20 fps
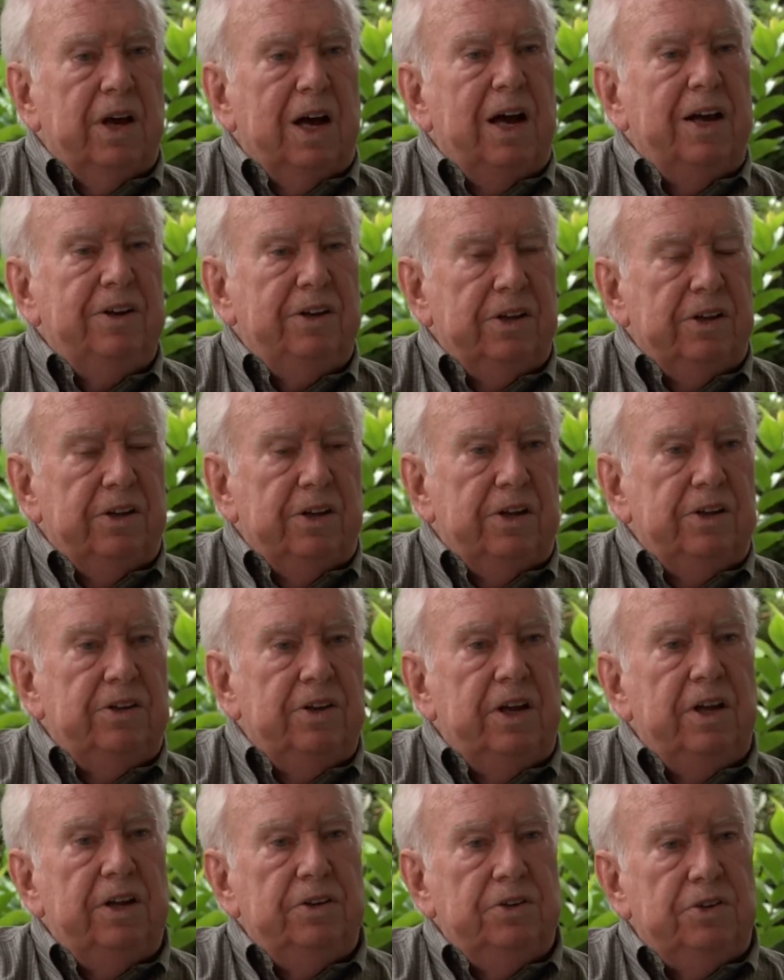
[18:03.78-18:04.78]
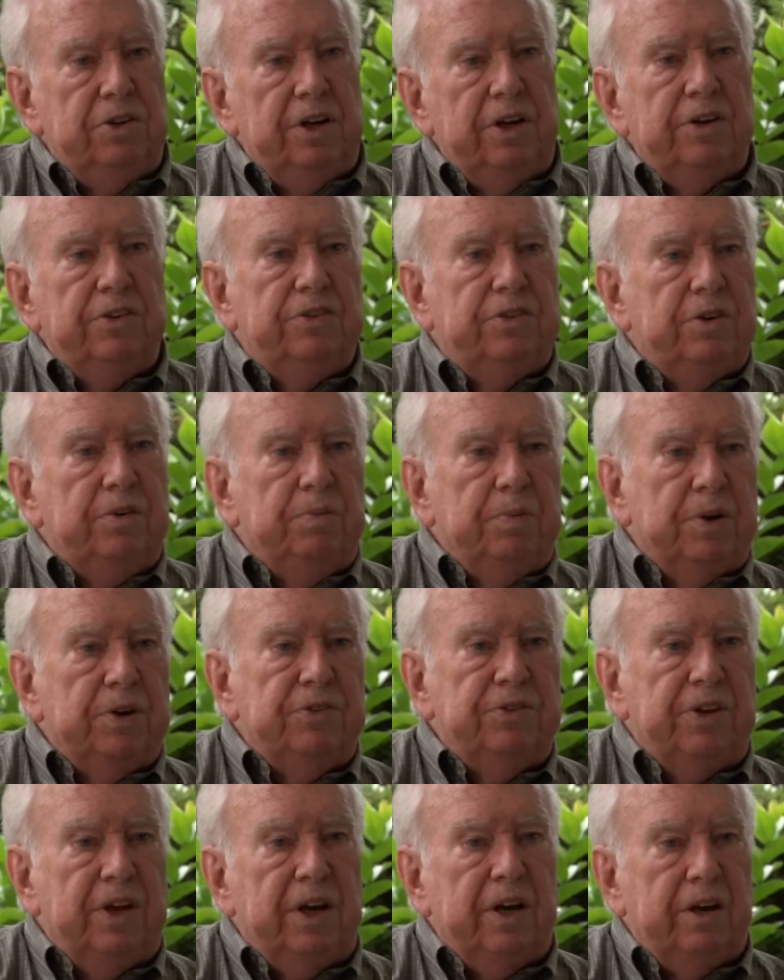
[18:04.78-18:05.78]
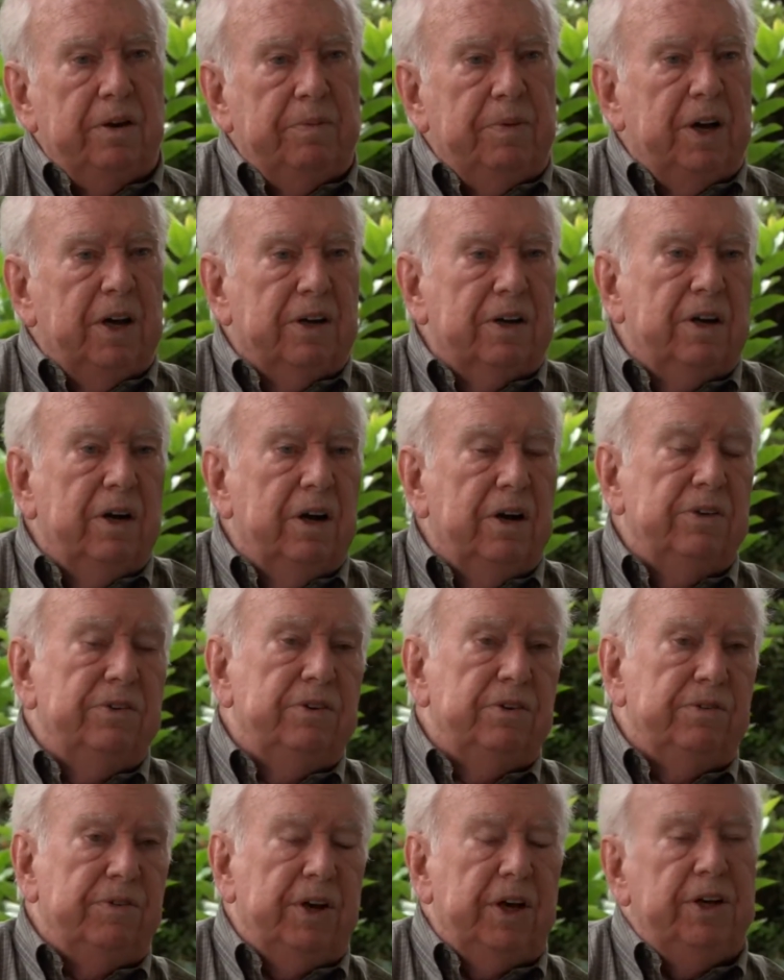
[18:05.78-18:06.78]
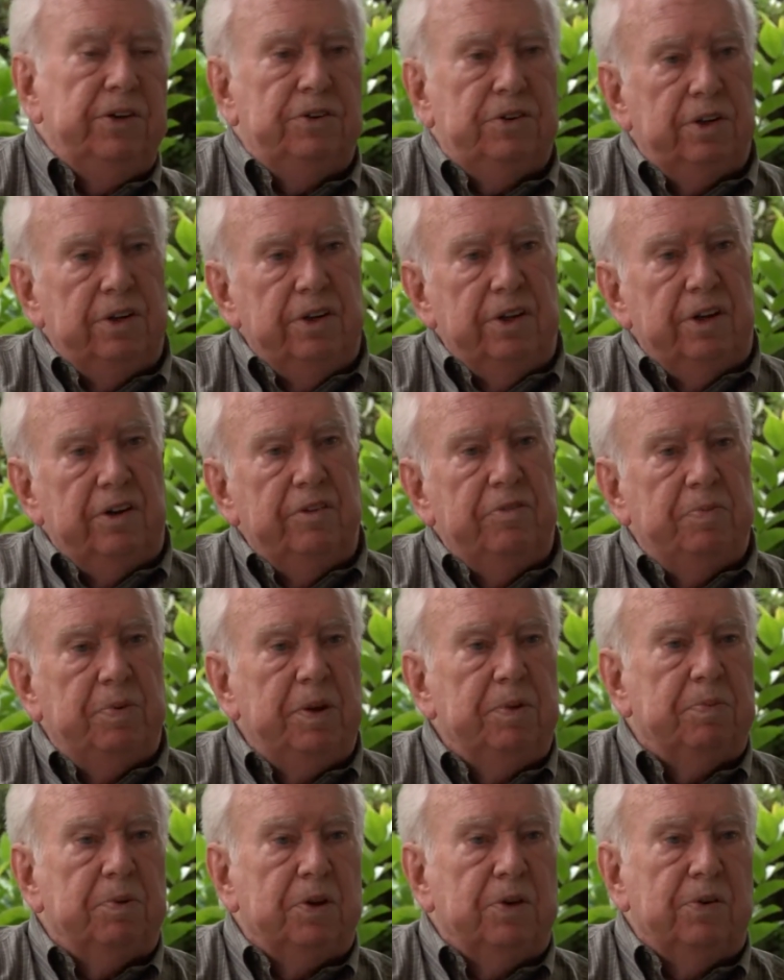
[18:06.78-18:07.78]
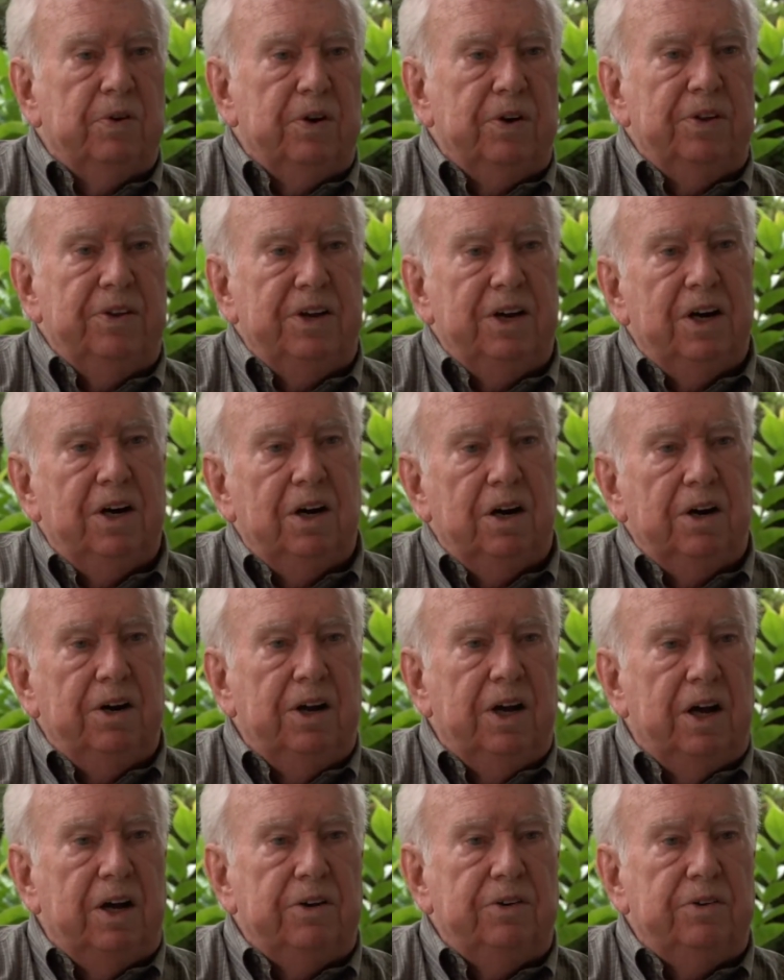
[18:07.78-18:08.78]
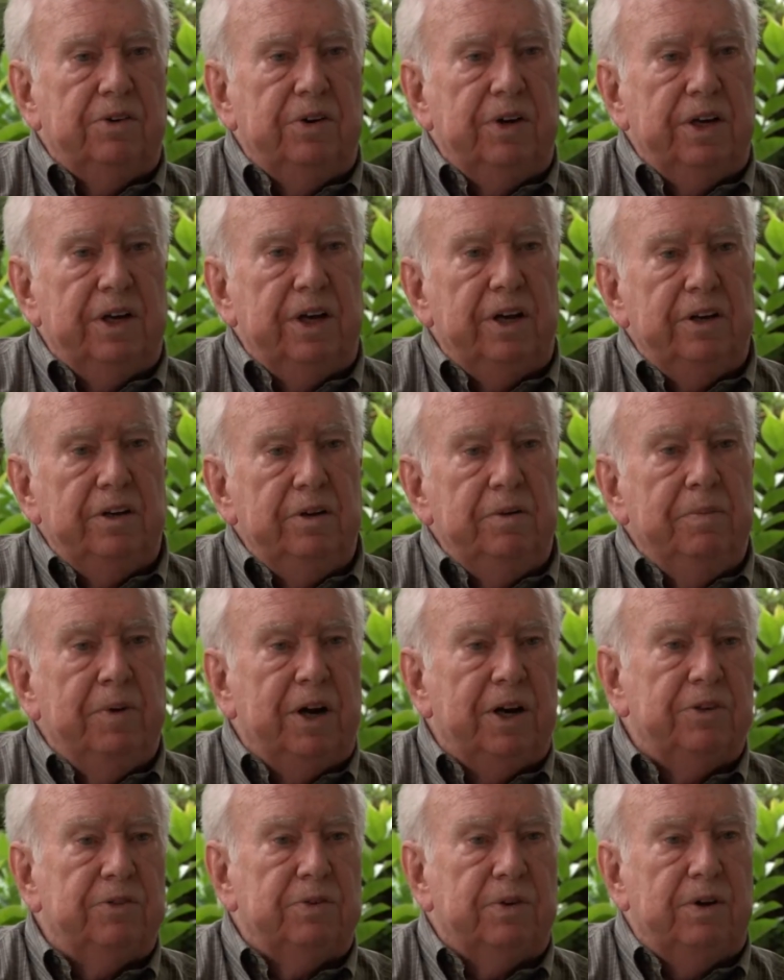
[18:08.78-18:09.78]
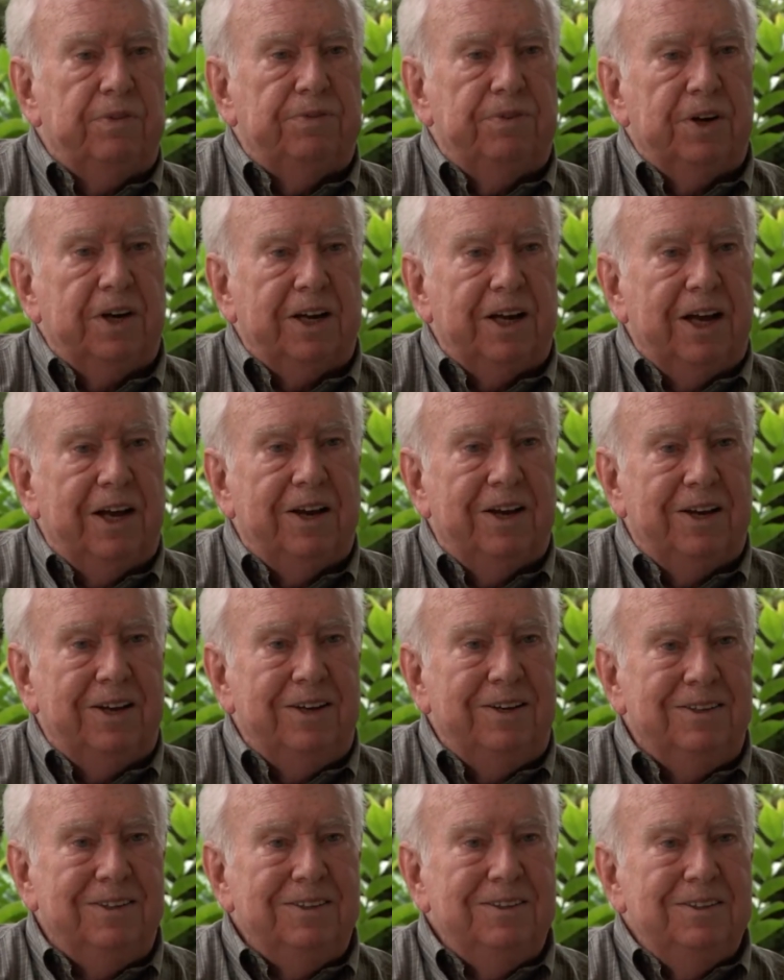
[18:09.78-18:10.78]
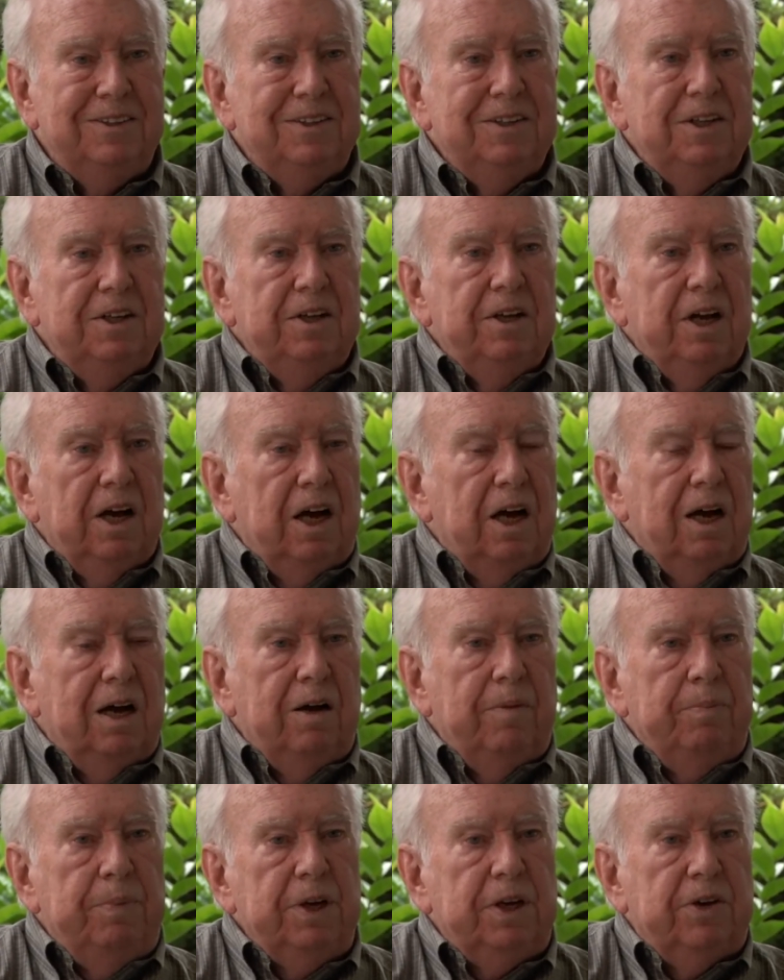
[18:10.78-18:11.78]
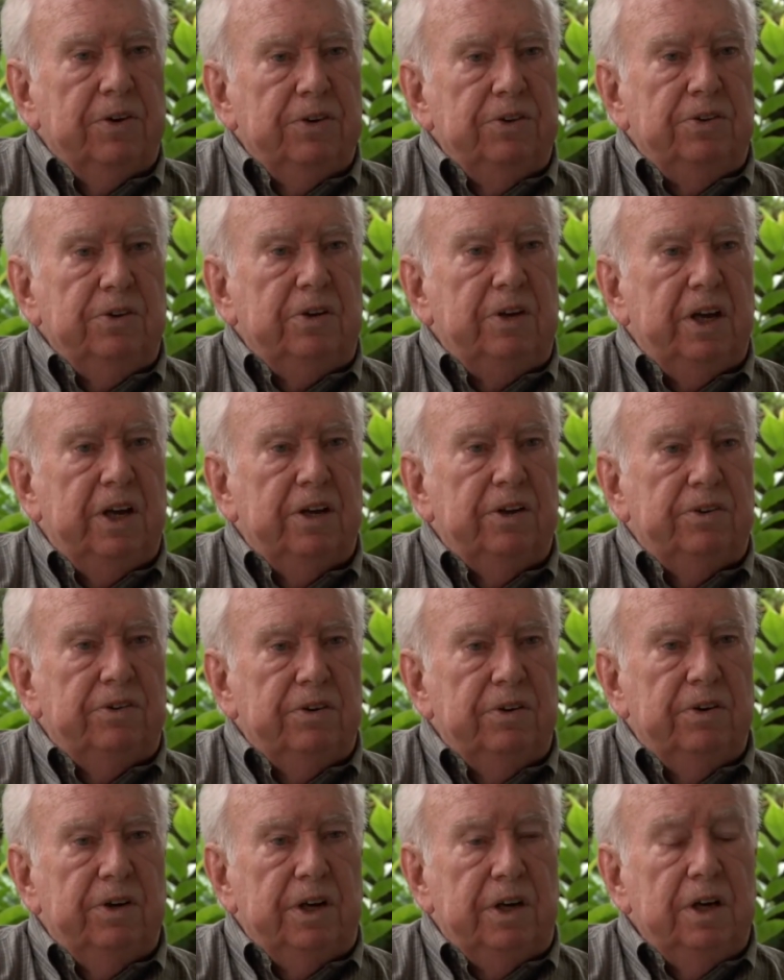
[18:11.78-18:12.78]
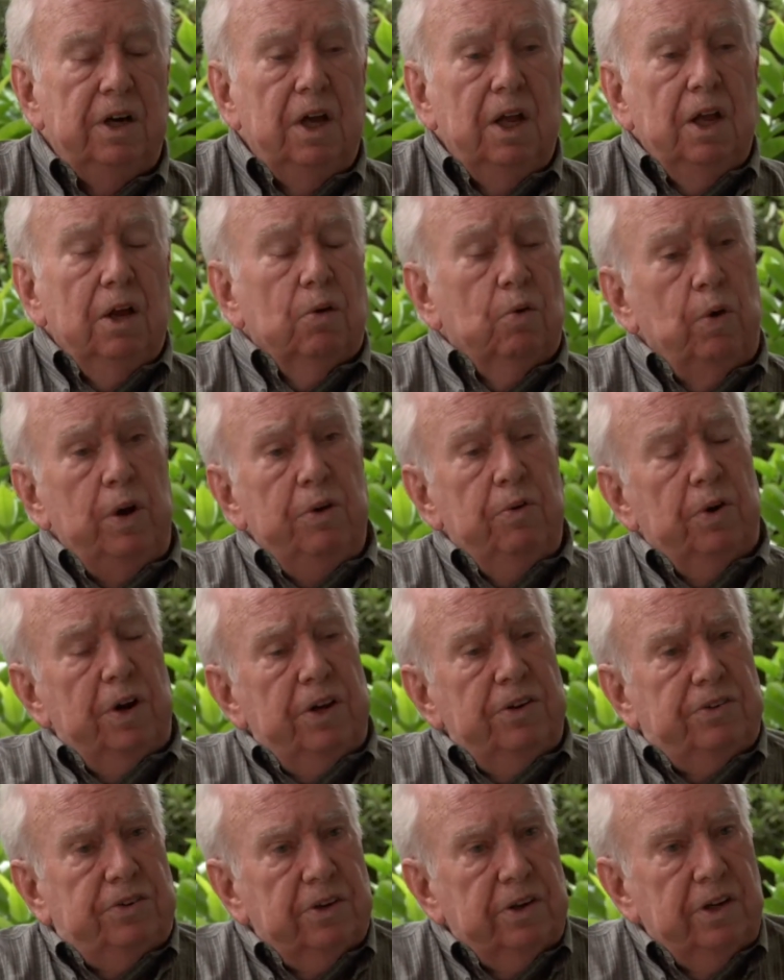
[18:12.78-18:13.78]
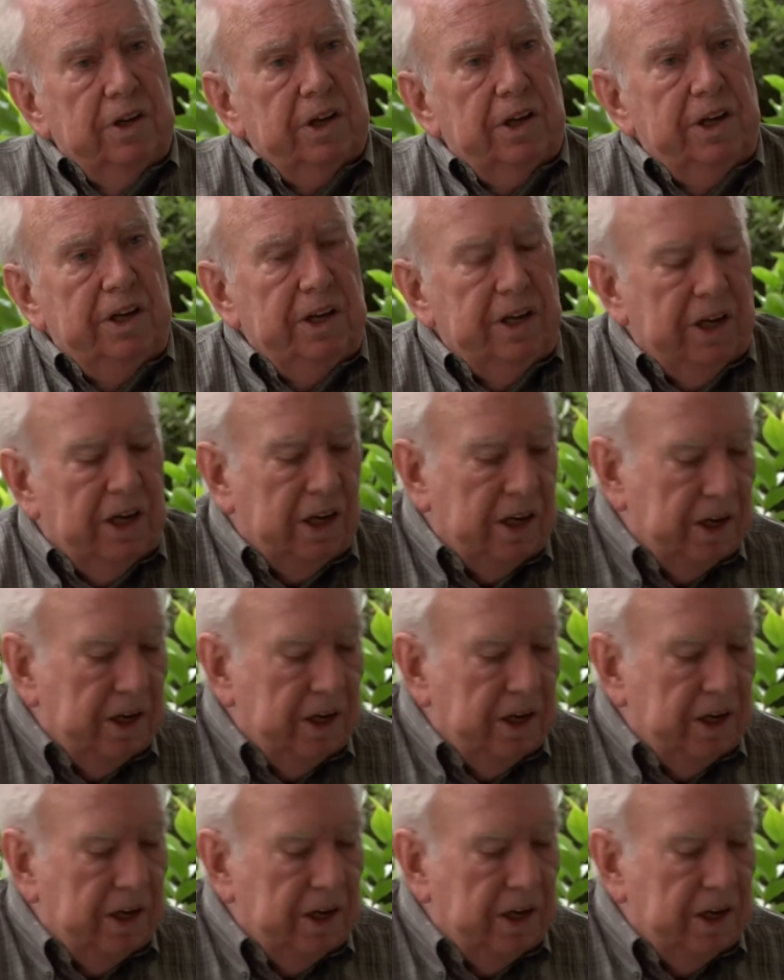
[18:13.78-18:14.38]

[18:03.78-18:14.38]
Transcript: idea that Dan Jansen presented about conservation, that if people who are there are not doing it, you might as well forget it, because you can't do it. We recently,